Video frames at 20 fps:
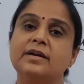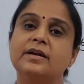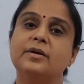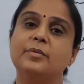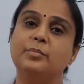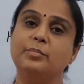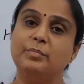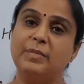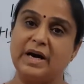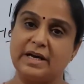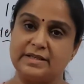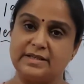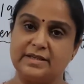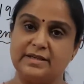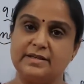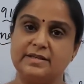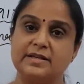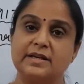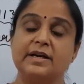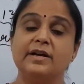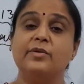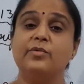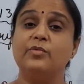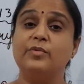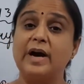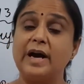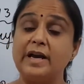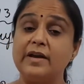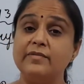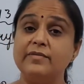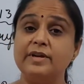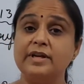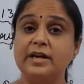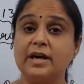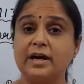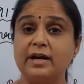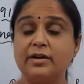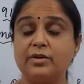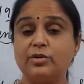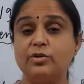masses, why we are